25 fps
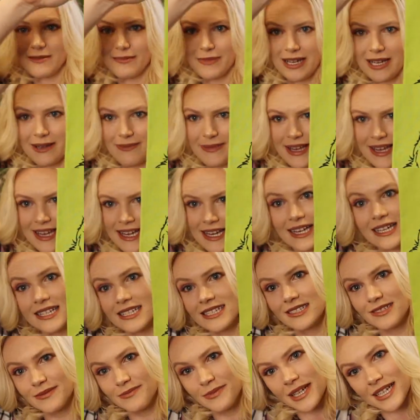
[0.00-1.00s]
My bad.
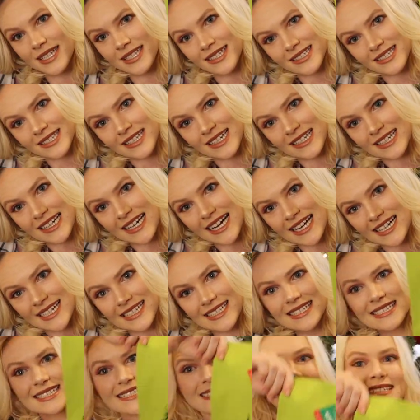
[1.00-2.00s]
But
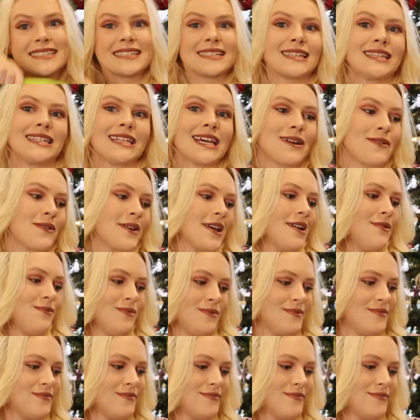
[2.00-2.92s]
there we go.